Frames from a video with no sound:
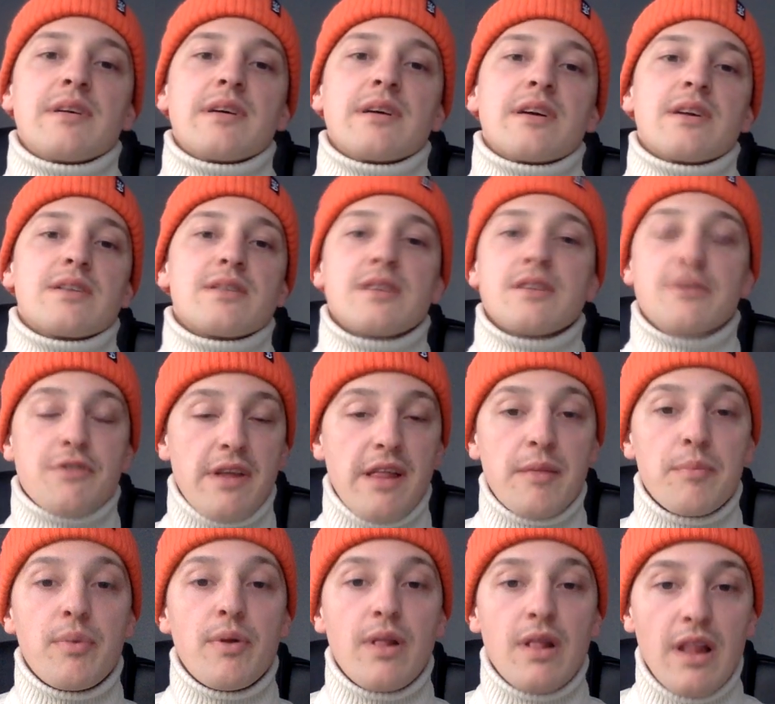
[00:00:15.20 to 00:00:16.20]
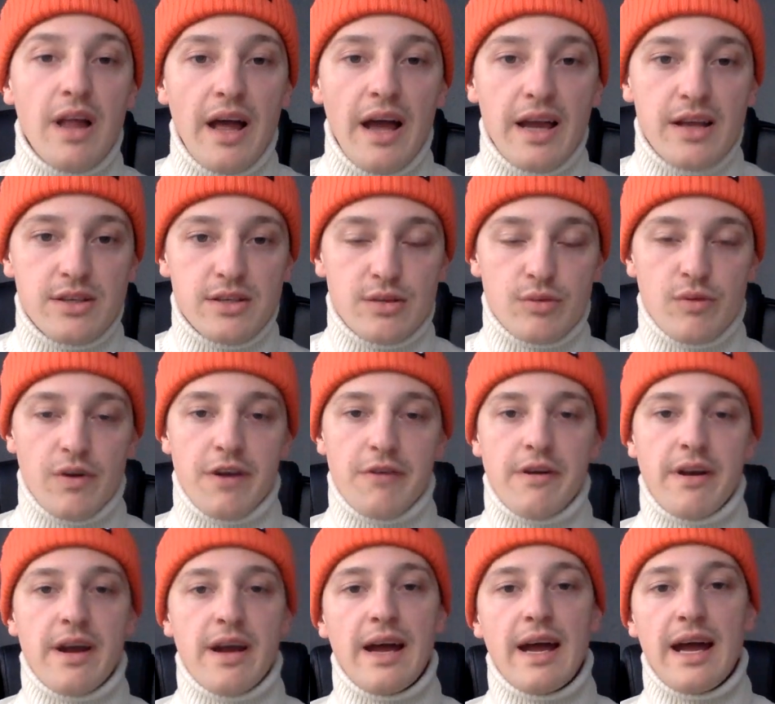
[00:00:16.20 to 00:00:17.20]
considered impolite to wear
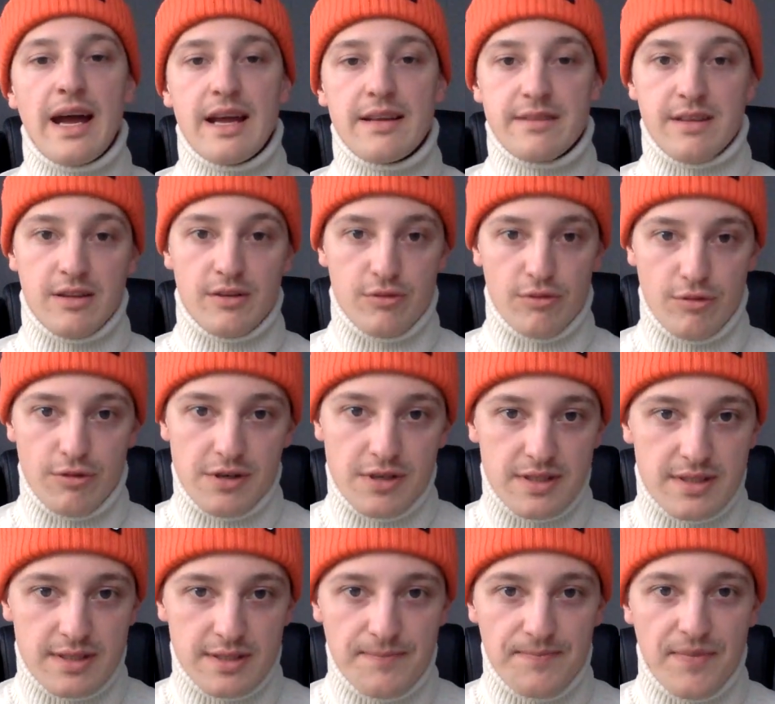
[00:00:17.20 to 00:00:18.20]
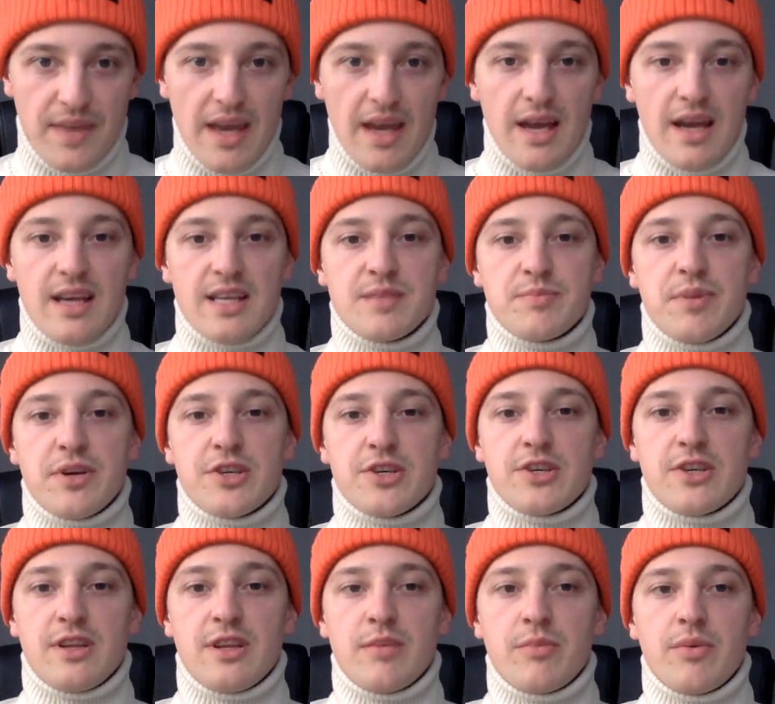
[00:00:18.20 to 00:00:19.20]
a hat indoors,
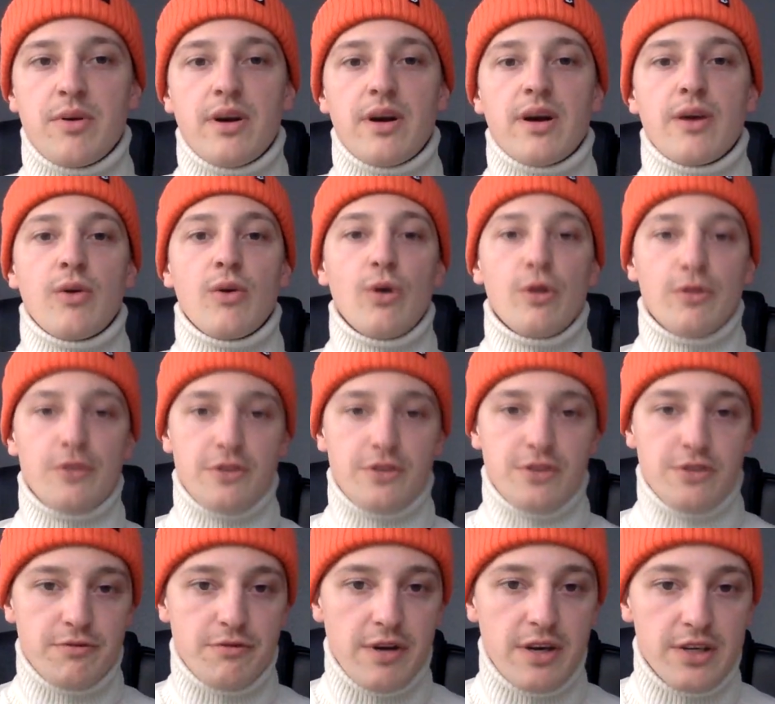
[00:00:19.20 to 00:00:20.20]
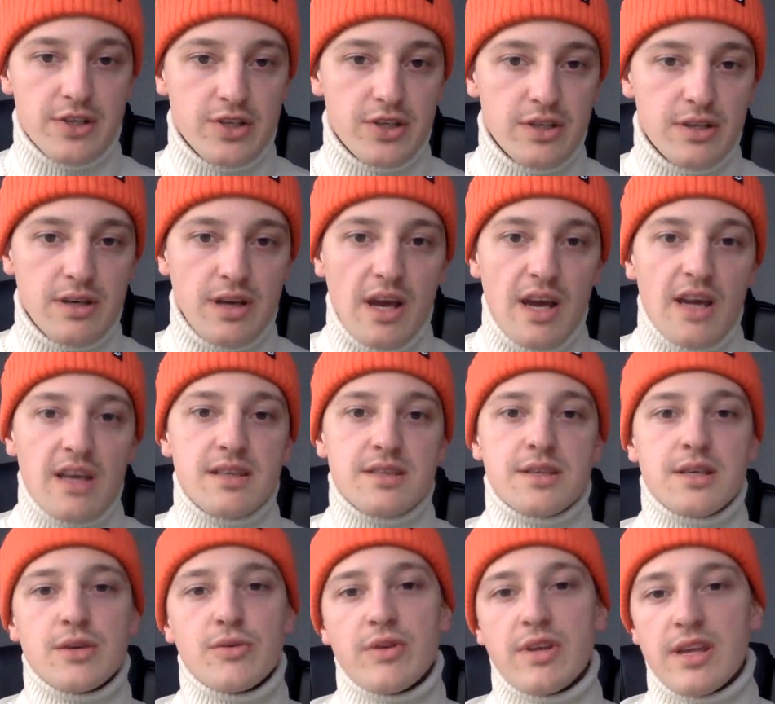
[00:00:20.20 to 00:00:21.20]
especially by older generation.
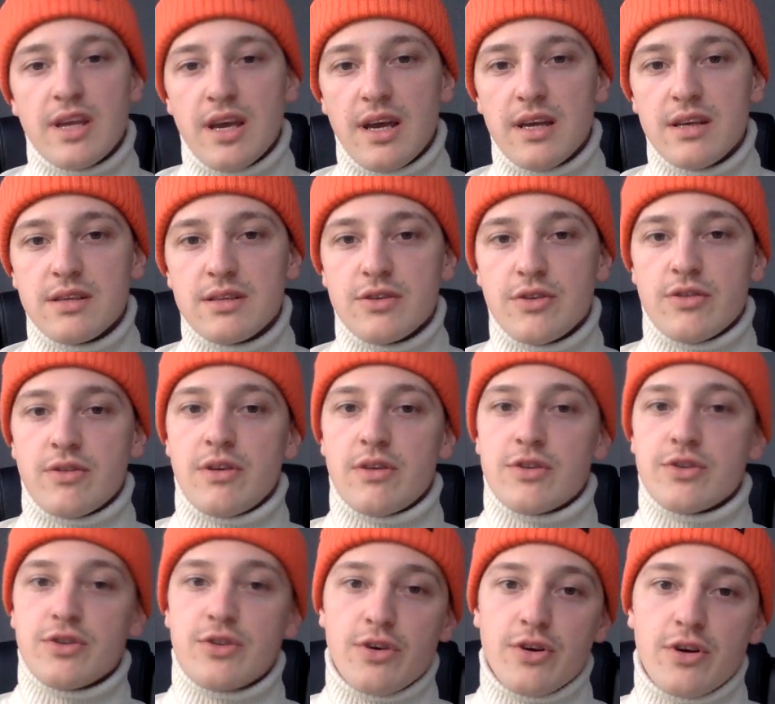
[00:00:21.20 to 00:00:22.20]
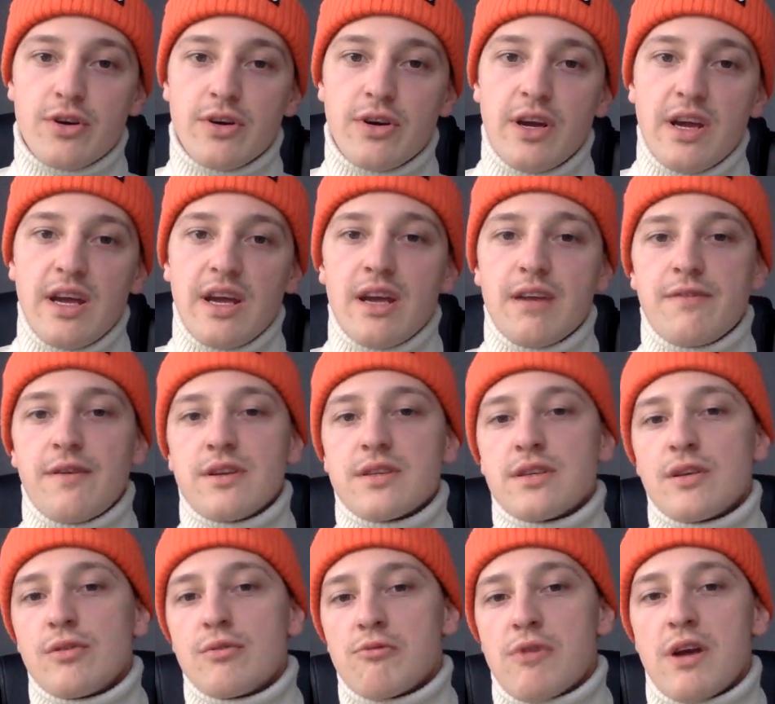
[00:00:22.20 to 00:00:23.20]
So, in case you're not sure if it's
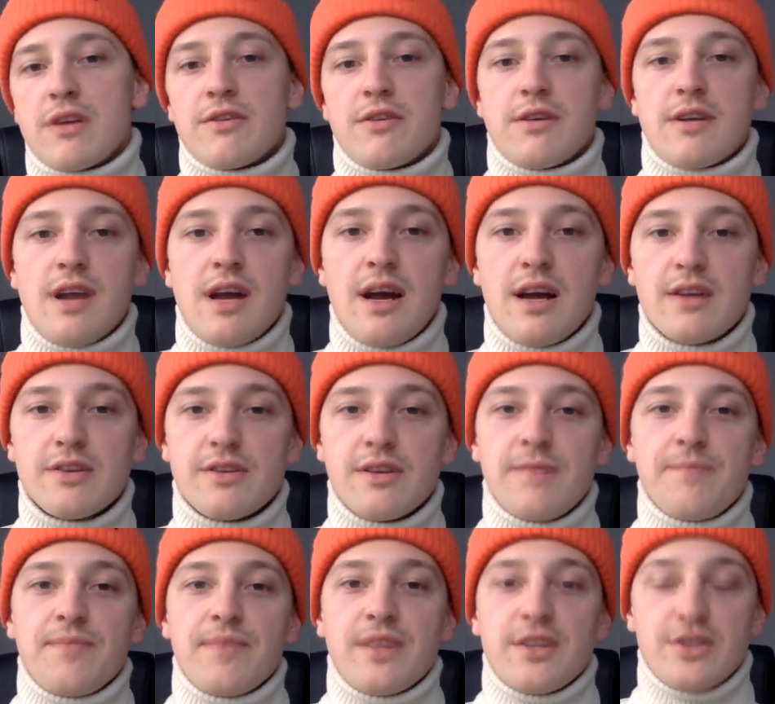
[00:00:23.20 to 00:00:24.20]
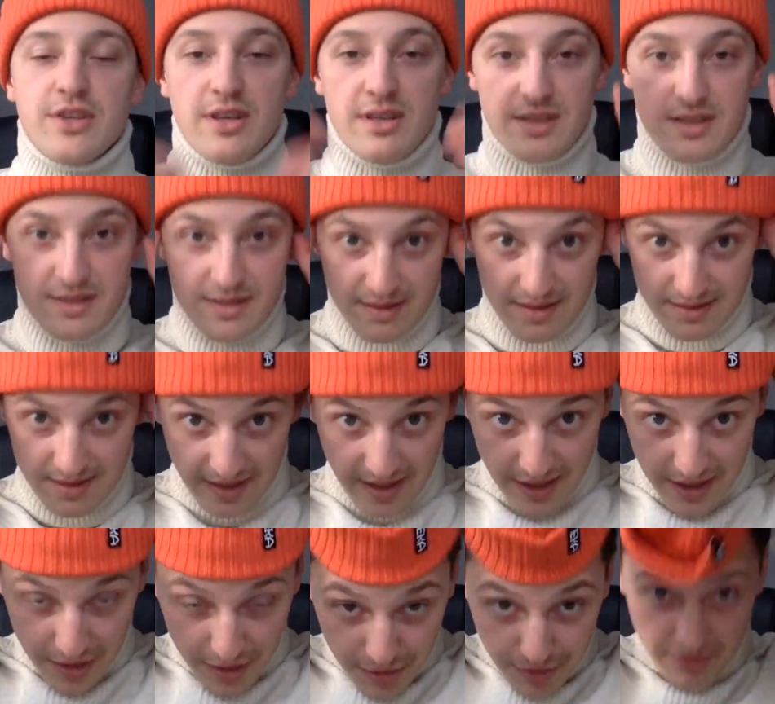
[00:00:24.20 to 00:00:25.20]
alright or not, just
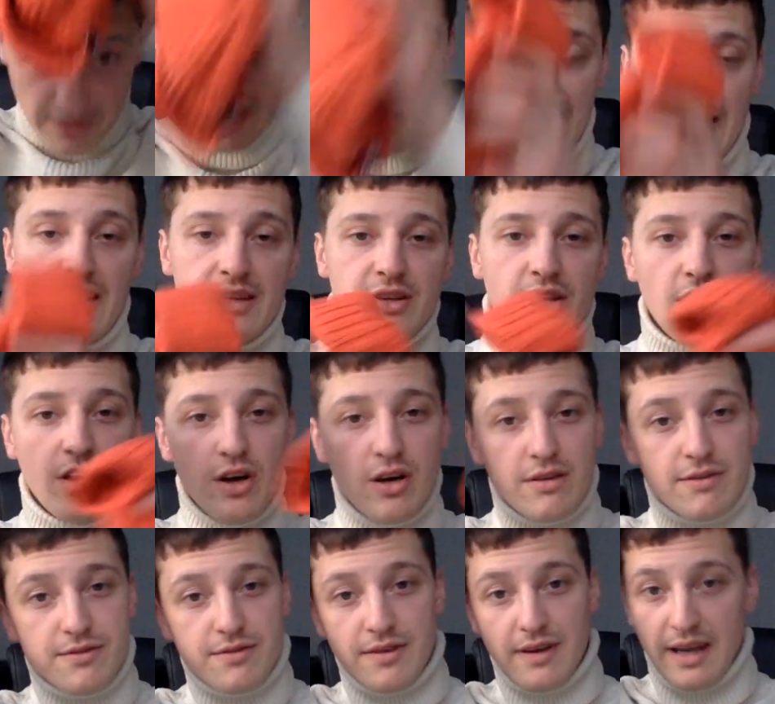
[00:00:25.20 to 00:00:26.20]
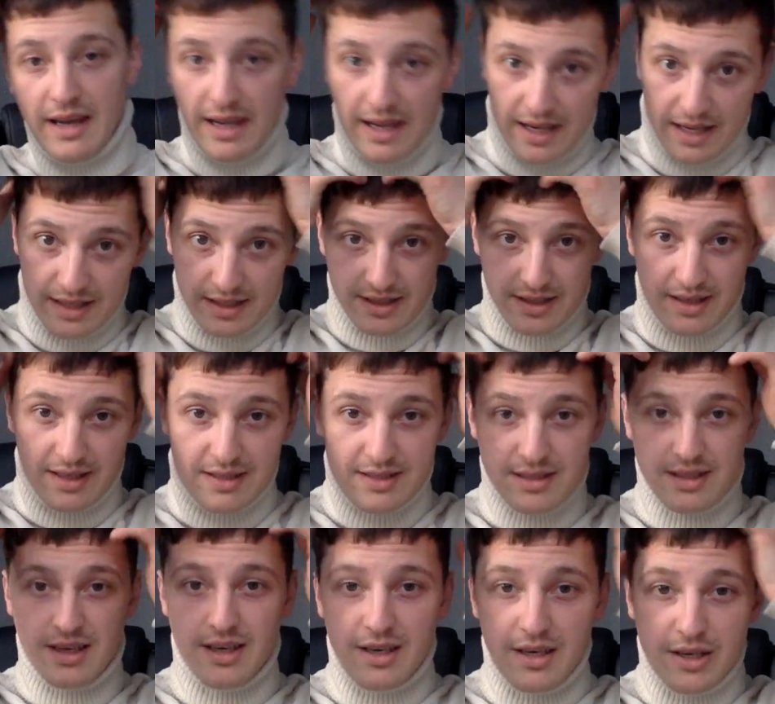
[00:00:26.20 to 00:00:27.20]
take your hat off and
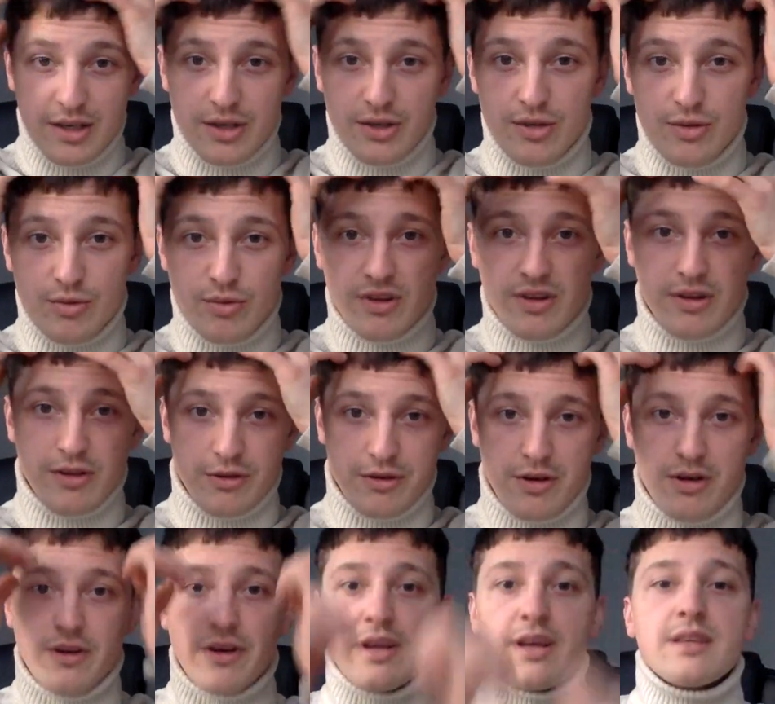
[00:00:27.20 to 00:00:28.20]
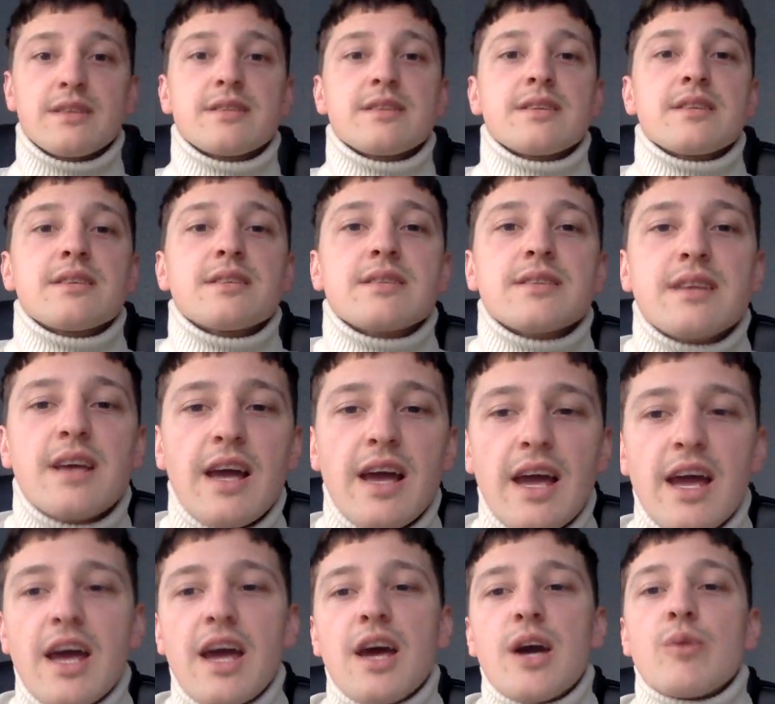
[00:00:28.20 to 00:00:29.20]
continue with your audiences
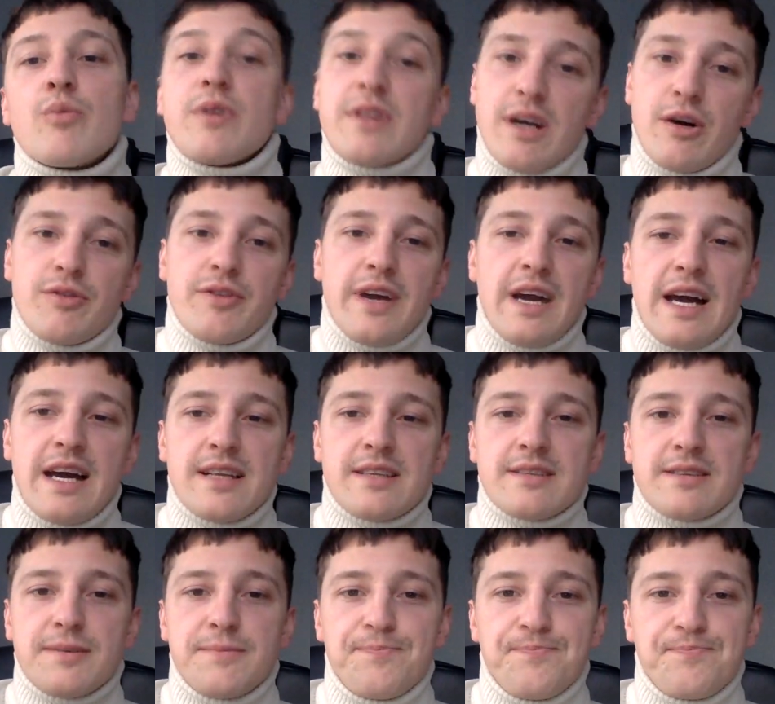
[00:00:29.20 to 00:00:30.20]
without the hats.